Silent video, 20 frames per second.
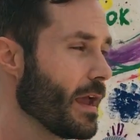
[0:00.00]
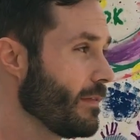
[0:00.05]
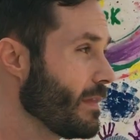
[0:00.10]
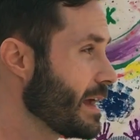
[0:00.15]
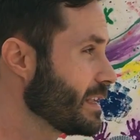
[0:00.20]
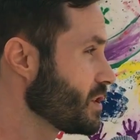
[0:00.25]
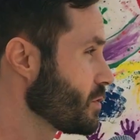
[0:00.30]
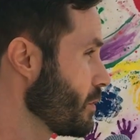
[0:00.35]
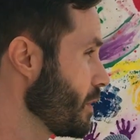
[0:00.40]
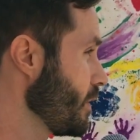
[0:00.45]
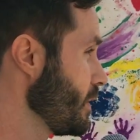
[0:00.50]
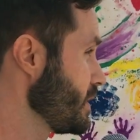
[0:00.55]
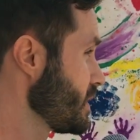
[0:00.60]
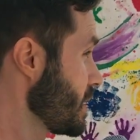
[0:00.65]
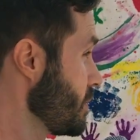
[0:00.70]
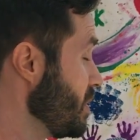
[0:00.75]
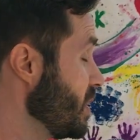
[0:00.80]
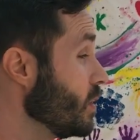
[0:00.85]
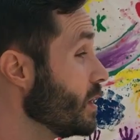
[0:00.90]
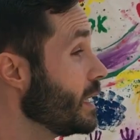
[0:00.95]
And that's where this
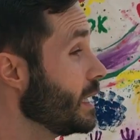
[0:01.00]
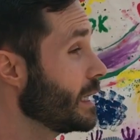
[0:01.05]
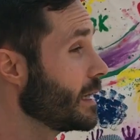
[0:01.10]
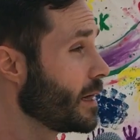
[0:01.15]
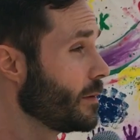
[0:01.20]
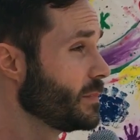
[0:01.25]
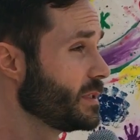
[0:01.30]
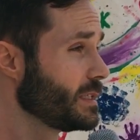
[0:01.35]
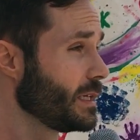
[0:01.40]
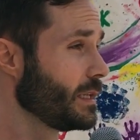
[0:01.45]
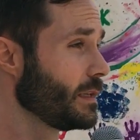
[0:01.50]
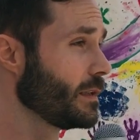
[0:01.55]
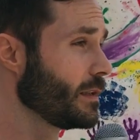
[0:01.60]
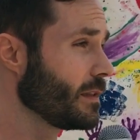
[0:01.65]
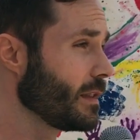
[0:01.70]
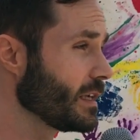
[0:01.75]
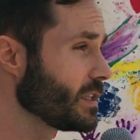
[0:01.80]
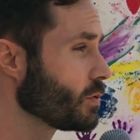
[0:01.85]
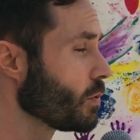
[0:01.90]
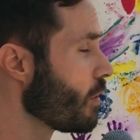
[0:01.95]
community comes in.
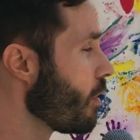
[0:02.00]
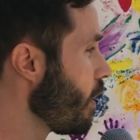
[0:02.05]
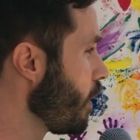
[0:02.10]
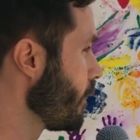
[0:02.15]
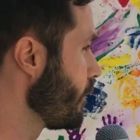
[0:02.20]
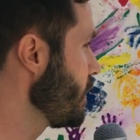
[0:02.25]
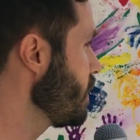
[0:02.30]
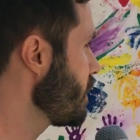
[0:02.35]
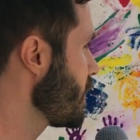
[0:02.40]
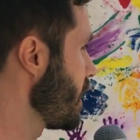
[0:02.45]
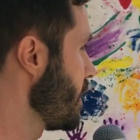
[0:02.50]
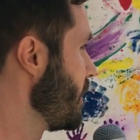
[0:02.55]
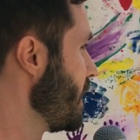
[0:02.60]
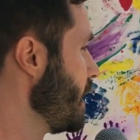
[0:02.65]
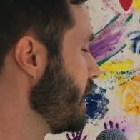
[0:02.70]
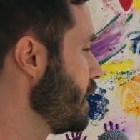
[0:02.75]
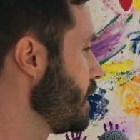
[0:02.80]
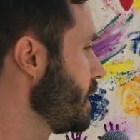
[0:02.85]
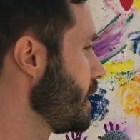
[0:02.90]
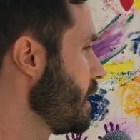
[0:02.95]
That's where all of you come
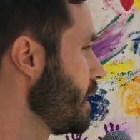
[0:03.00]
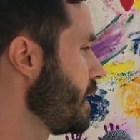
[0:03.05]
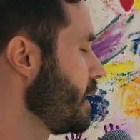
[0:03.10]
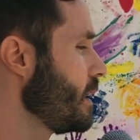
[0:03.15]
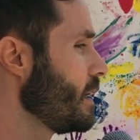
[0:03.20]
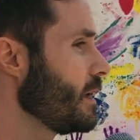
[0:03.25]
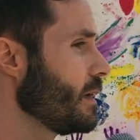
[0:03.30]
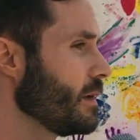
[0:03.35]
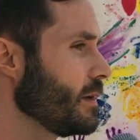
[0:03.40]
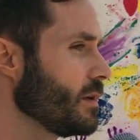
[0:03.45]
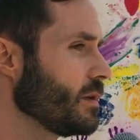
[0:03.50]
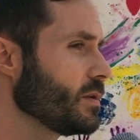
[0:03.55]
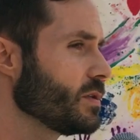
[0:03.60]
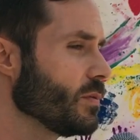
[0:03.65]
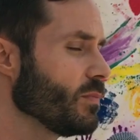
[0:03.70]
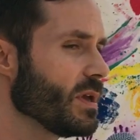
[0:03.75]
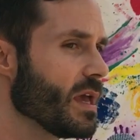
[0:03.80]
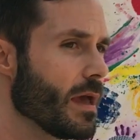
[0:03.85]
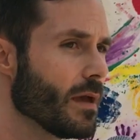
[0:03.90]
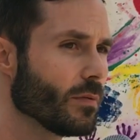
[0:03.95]
in
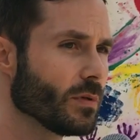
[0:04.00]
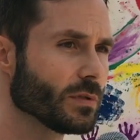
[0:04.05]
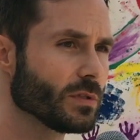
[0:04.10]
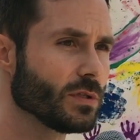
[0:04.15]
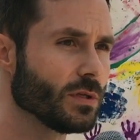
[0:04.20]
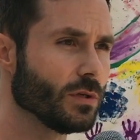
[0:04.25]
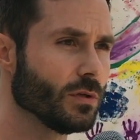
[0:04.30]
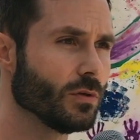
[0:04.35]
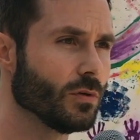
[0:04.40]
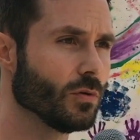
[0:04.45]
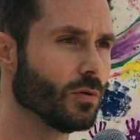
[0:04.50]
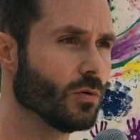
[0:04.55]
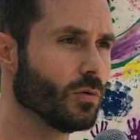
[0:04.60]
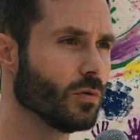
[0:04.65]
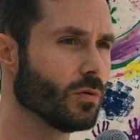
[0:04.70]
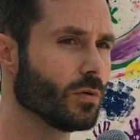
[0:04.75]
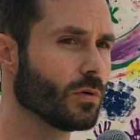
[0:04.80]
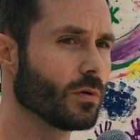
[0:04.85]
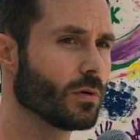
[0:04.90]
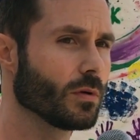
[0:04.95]
to be able
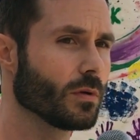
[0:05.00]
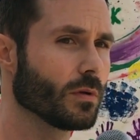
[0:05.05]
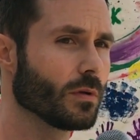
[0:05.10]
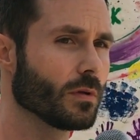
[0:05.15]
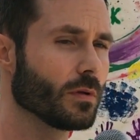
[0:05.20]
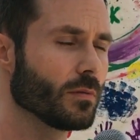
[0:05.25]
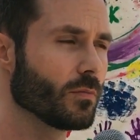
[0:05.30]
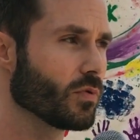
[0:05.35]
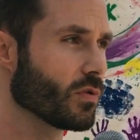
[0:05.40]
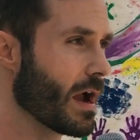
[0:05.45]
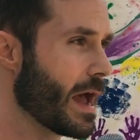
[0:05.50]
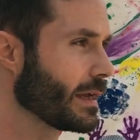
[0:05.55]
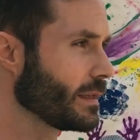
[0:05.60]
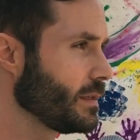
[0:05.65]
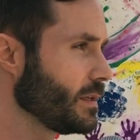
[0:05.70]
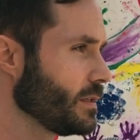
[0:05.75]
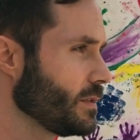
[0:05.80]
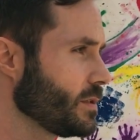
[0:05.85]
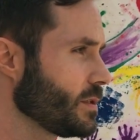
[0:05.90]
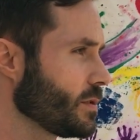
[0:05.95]
to
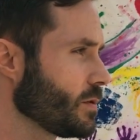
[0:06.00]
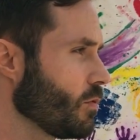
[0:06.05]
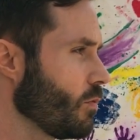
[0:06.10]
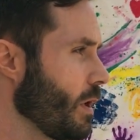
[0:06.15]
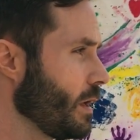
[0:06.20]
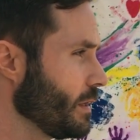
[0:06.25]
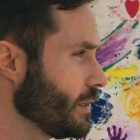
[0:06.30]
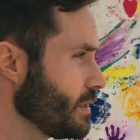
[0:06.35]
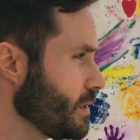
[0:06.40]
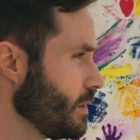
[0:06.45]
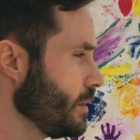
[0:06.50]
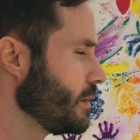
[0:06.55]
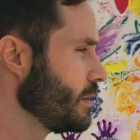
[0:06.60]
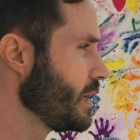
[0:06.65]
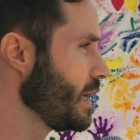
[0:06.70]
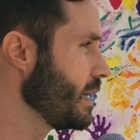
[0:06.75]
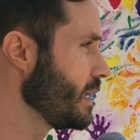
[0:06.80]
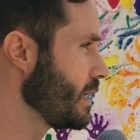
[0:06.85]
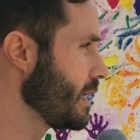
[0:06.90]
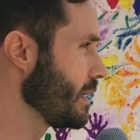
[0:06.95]
practice wellness in your
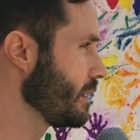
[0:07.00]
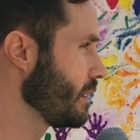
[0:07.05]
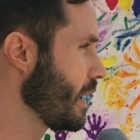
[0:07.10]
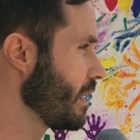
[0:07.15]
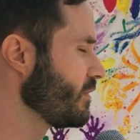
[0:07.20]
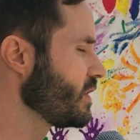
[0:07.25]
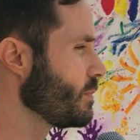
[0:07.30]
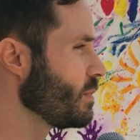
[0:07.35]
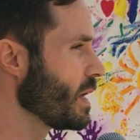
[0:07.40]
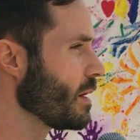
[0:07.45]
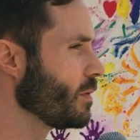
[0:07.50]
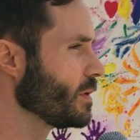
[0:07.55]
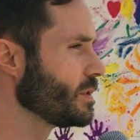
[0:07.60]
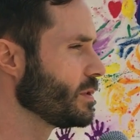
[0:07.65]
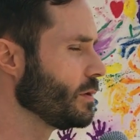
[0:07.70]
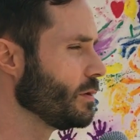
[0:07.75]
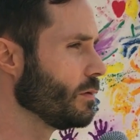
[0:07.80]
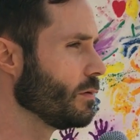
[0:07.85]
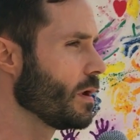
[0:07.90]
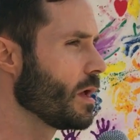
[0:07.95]
day to day life, to be able
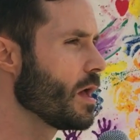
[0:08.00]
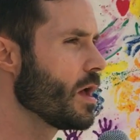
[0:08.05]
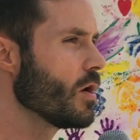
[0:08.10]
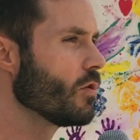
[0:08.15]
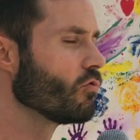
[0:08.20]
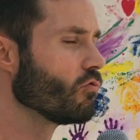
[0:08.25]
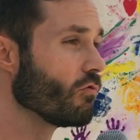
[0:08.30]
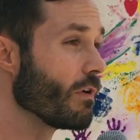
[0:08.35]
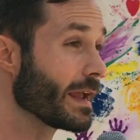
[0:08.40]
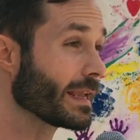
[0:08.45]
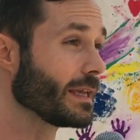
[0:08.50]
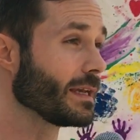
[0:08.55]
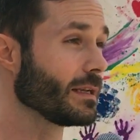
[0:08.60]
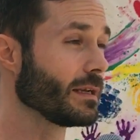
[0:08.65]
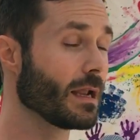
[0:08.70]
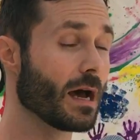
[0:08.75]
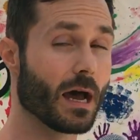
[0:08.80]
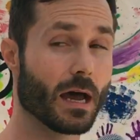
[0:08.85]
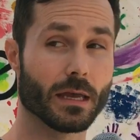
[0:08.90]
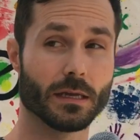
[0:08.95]
to
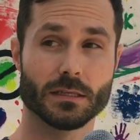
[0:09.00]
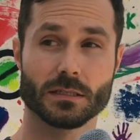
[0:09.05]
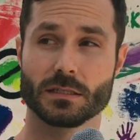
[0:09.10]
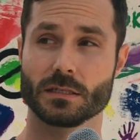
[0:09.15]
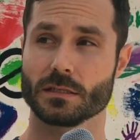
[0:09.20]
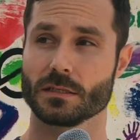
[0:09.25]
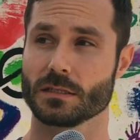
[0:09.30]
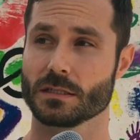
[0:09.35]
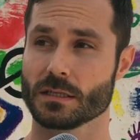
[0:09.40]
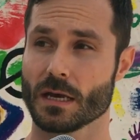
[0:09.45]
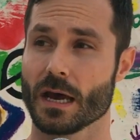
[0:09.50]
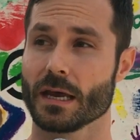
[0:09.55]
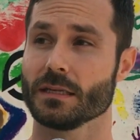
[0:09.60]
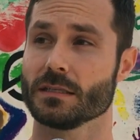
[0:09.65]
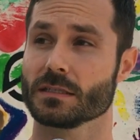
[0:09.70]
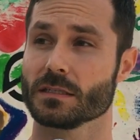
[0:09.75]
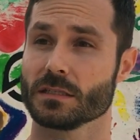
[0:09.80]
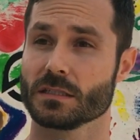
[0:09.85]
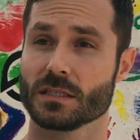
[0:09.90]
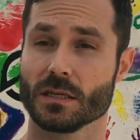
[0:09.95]
recognize
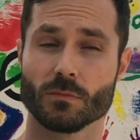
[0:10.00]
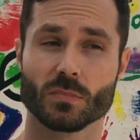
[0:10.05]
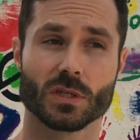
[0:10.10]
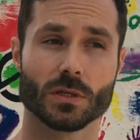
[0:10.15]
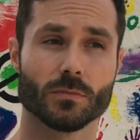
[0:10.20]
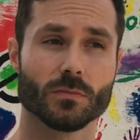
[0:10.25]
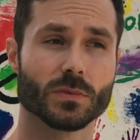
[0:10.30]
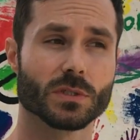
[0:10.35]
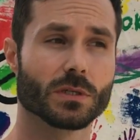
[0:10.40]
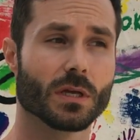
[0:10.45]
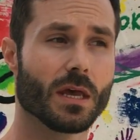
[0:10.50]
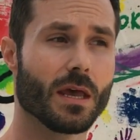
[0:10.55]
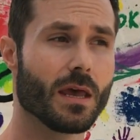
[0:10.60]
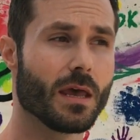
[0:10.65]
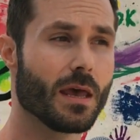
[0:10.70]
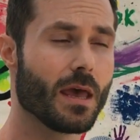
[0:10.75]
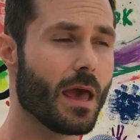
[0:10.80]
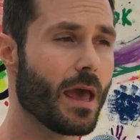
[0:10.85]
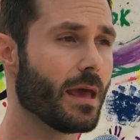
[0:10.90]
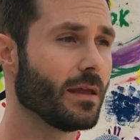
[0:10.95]
signs and symptoms,
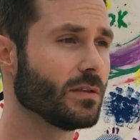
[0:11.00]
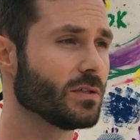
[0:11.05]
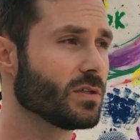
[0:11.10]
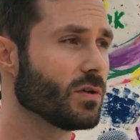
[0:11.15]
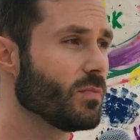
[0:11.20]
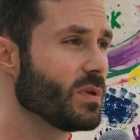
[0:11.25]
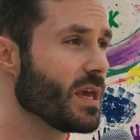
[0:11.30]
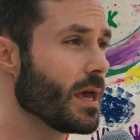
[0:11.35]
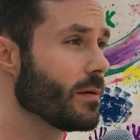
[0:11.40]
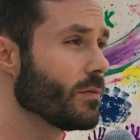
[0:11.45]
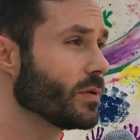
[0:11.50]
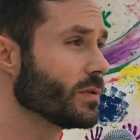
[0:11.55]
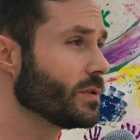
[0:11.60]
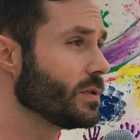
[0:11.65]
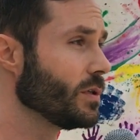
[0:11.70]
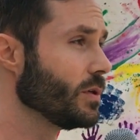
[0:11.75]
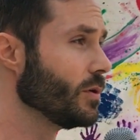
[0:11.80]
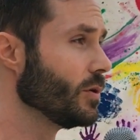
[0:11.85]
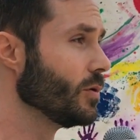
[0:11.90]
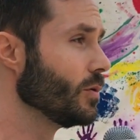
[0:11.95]
and to be able
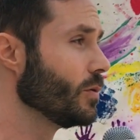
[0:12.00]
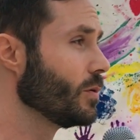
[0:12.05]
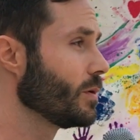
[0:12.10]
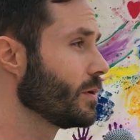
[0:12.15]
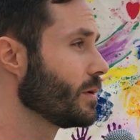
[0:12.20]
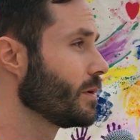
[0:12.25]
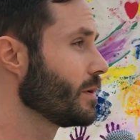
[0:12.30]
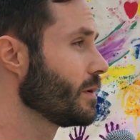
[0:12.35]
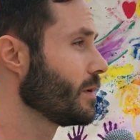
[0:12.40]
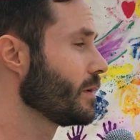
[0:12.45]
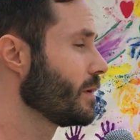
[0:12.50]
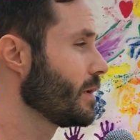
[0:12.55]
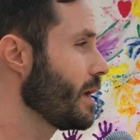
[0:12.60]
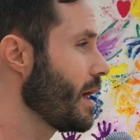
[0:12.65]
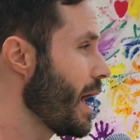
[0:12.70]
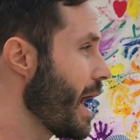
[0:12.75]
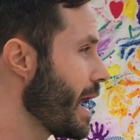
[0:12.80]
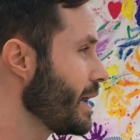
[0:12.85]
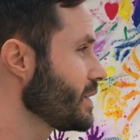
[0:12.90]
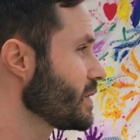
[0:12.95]
to
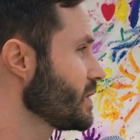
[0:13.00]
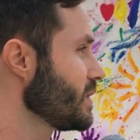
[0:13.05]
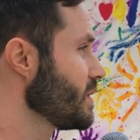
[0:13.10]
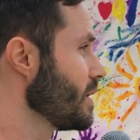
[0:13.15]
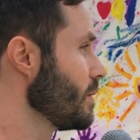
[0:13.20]
ask